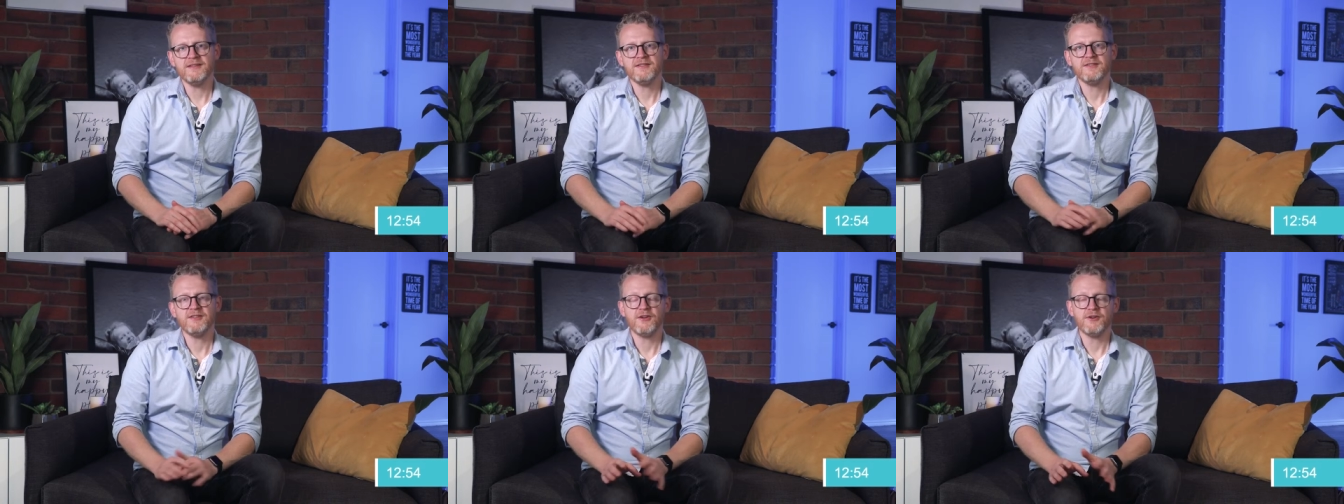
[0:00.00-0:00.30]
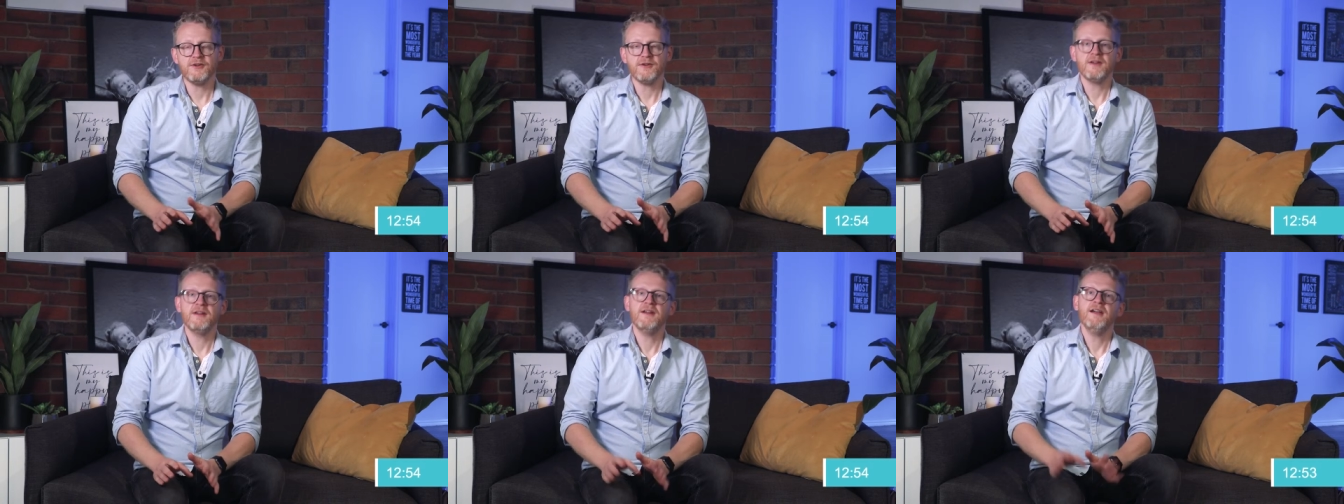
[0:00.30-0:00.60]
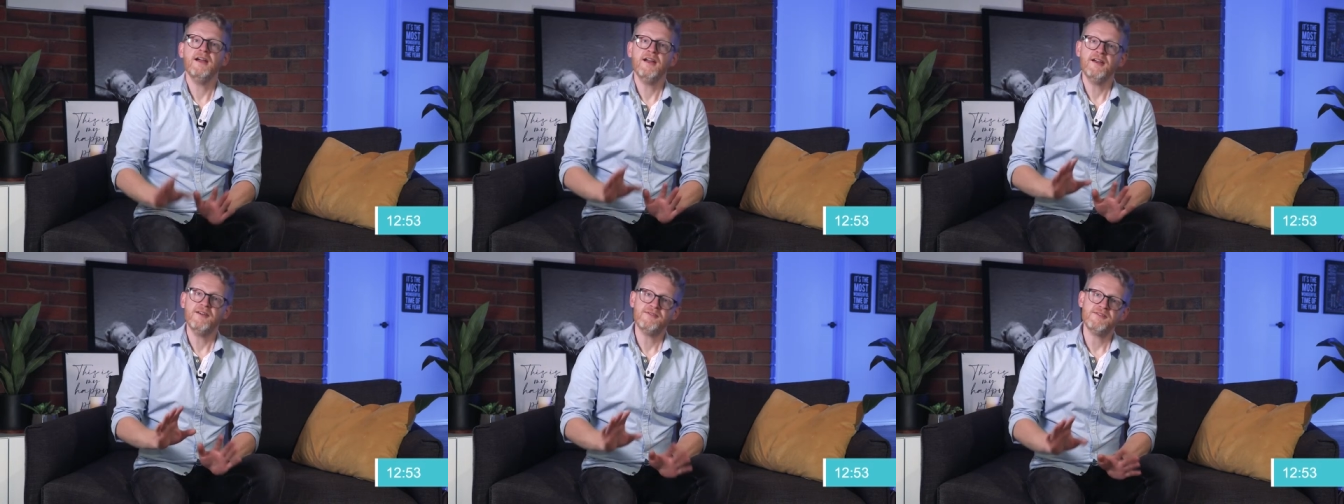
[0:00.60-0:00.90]
So,
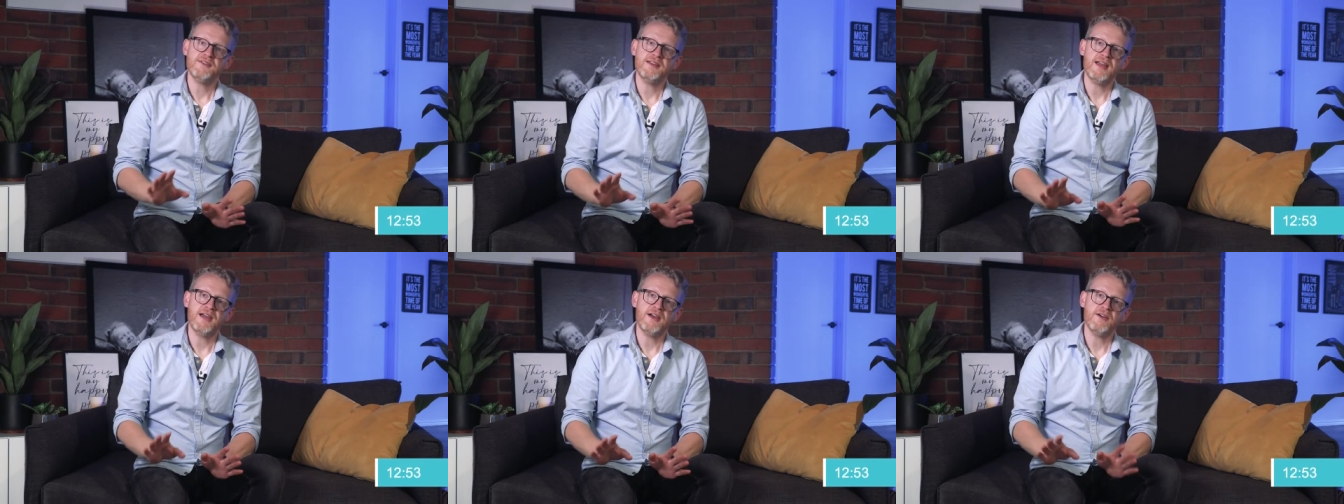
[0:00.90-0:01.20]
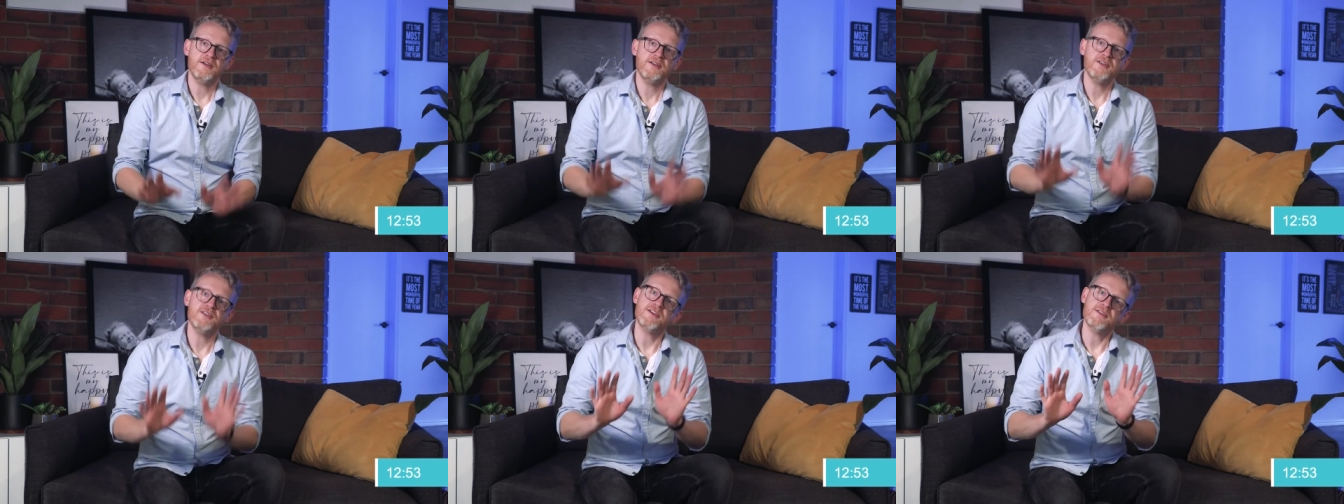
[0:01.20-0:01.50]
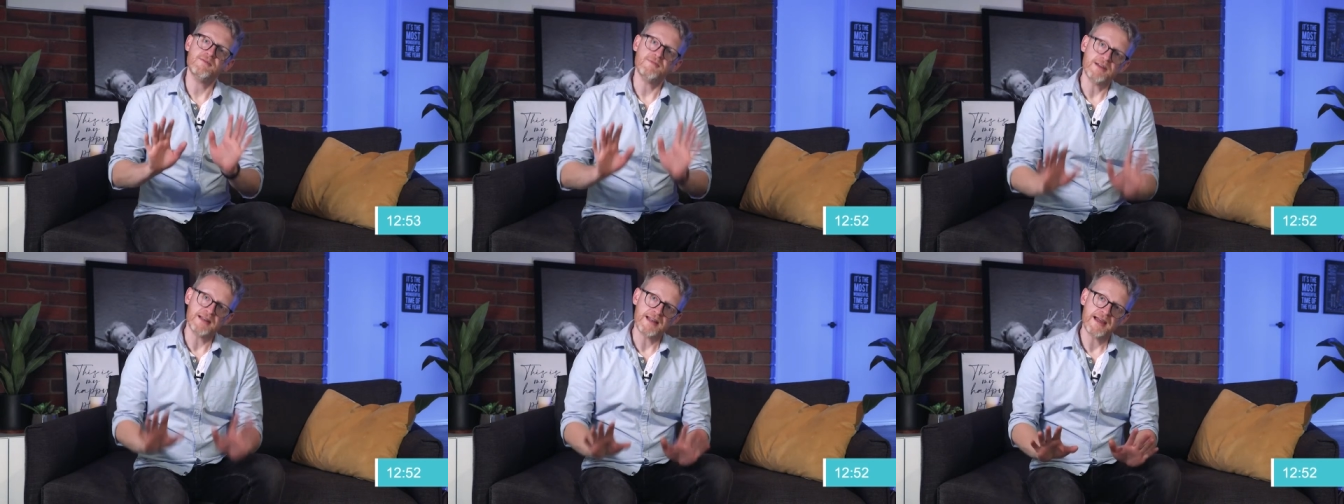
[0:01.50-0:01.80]
for now, you
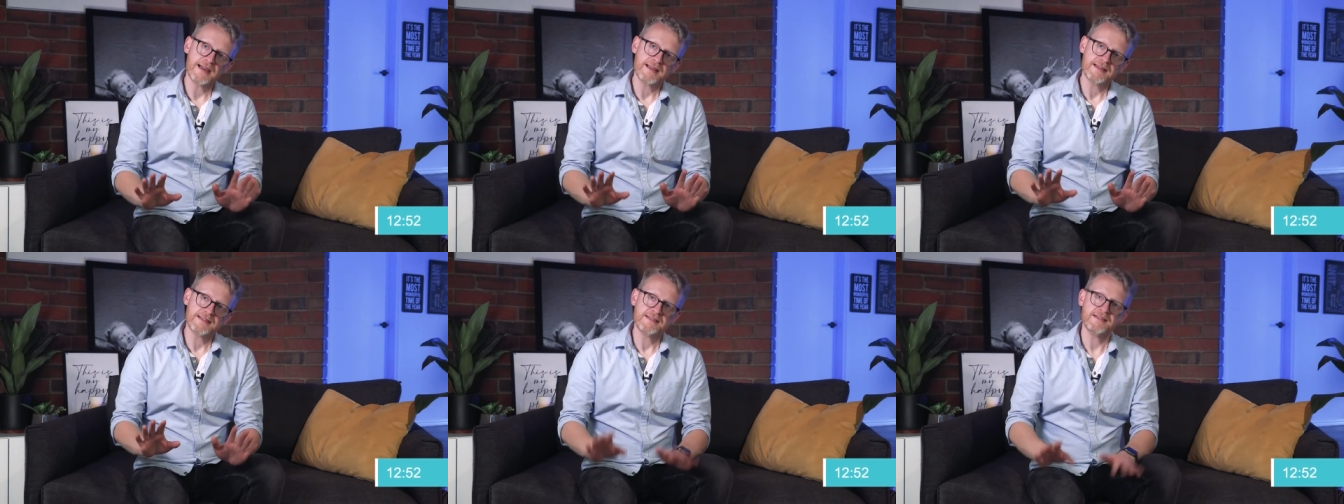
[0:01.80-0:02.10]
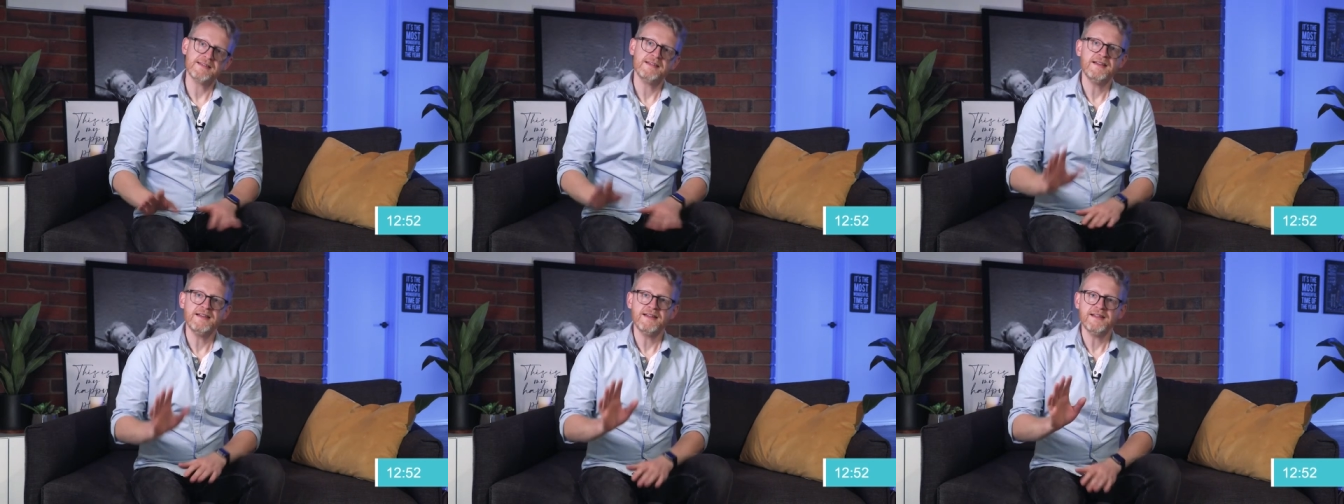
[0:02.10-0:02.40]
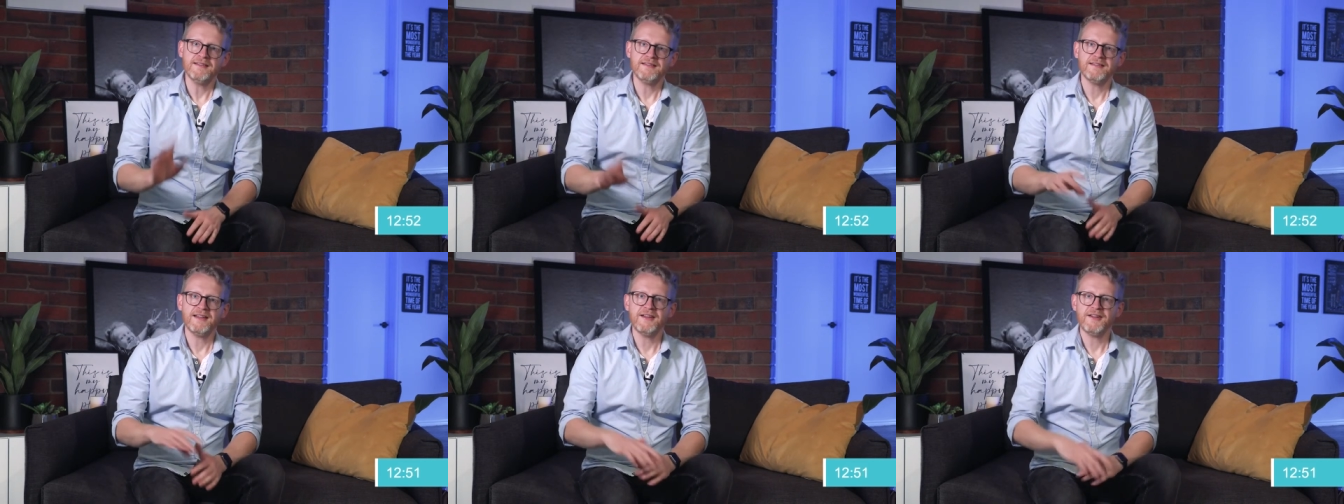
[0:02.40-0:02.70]
can relax,
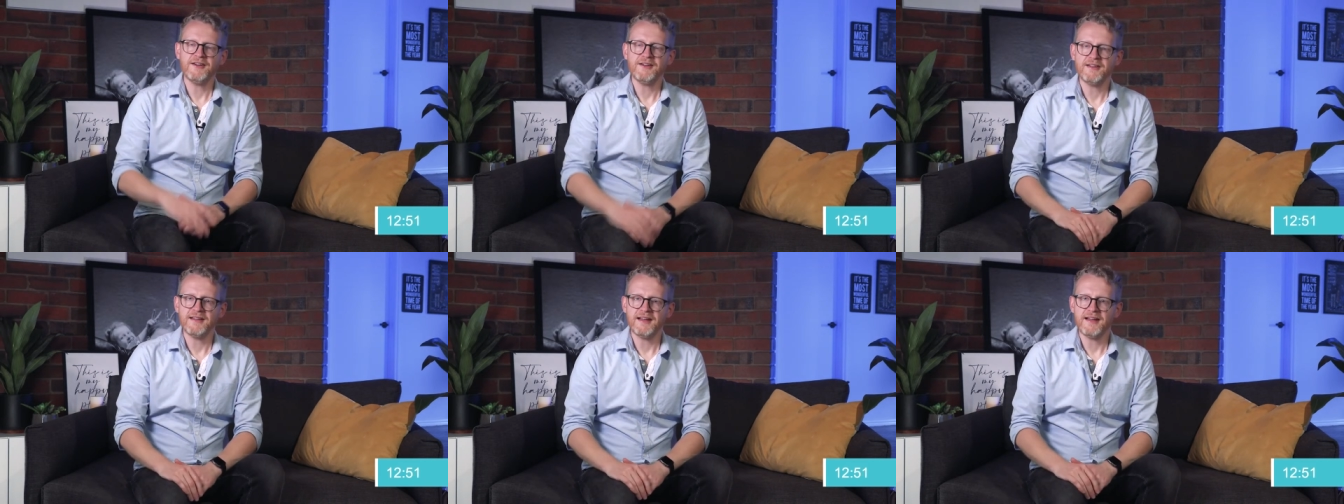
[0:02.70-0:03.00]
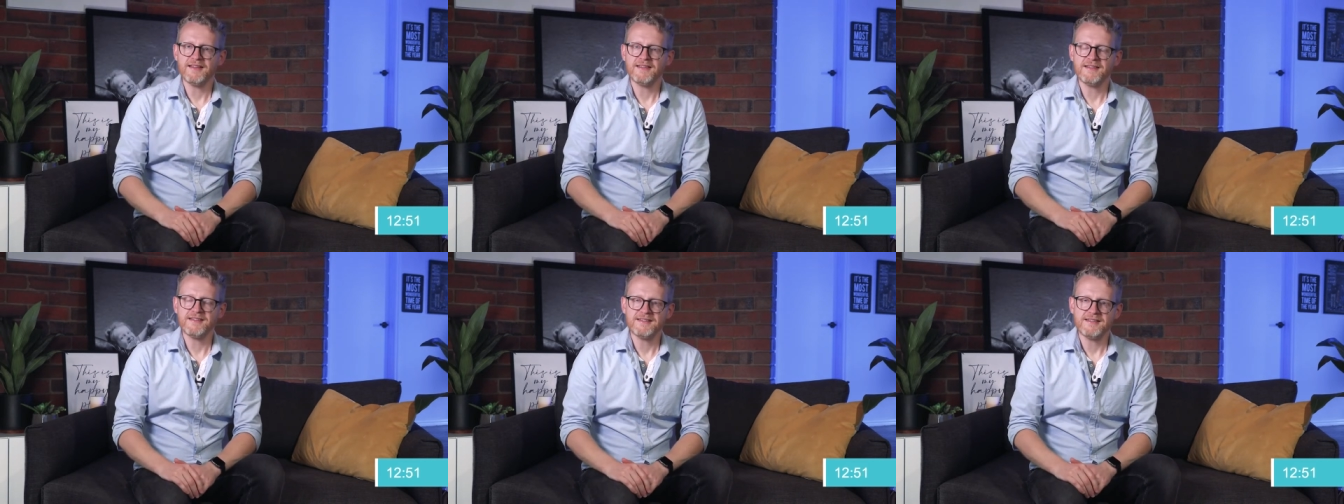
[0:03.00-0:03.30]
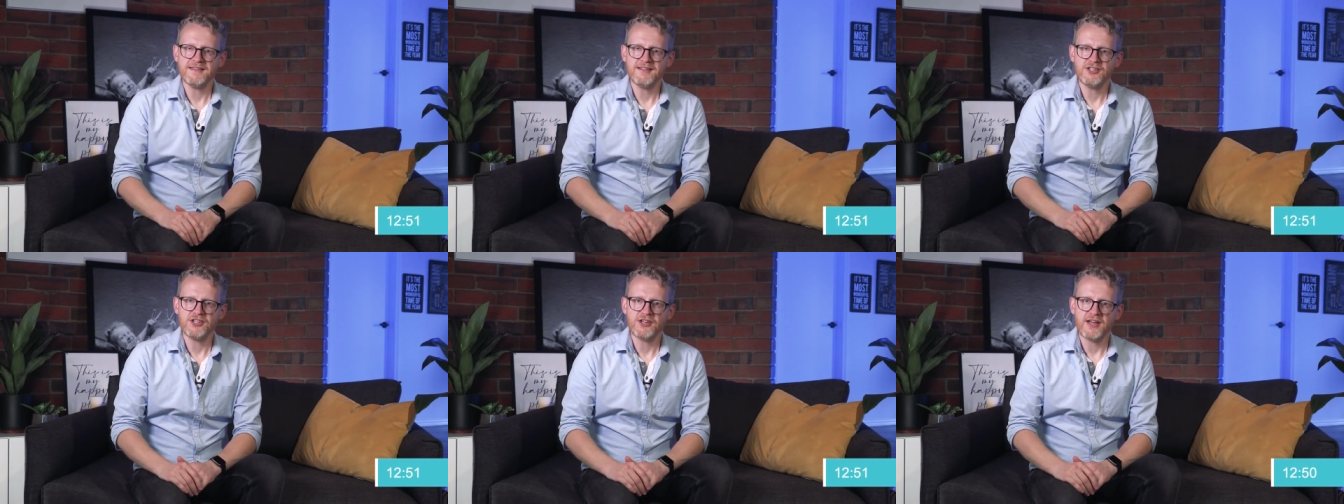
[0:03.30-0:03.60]
say hi to others
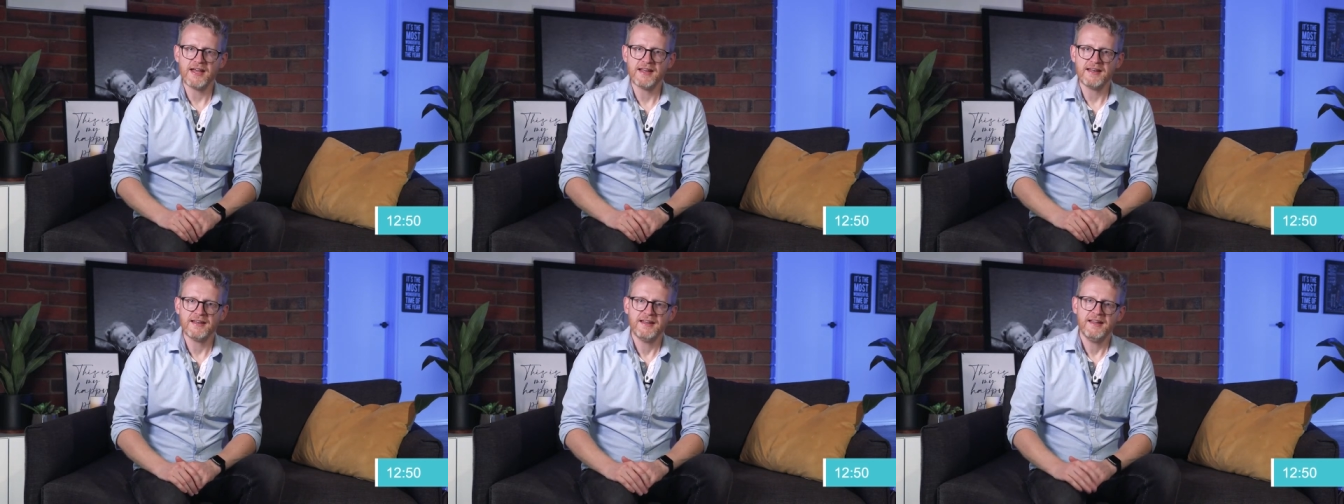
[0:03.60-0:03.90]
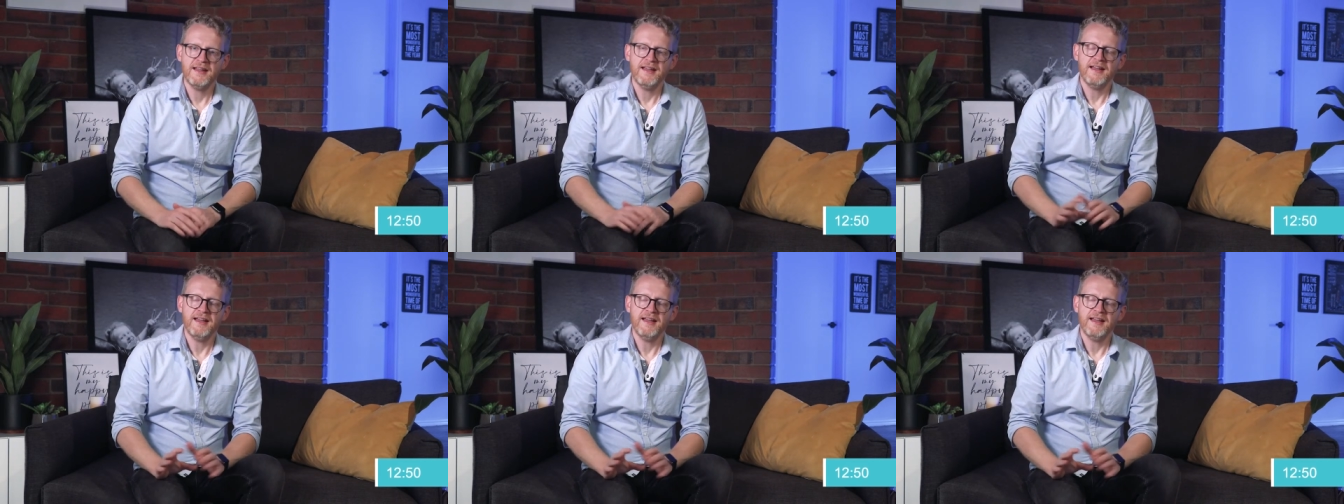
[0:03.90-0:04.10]
in the chat,